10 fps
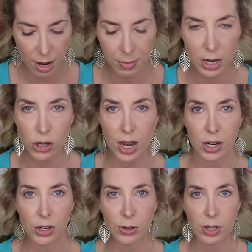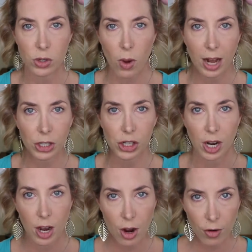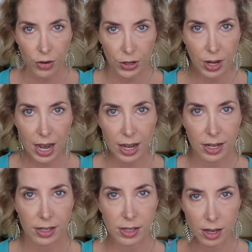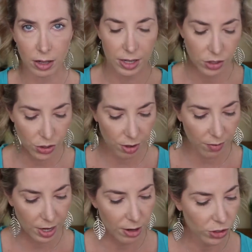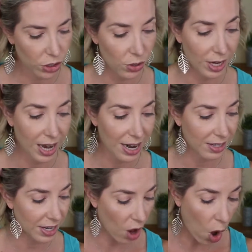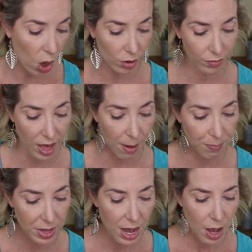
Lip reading: I'm gonna try to do a swatch for you guys. I'll insert a video so you can kind of see all of them.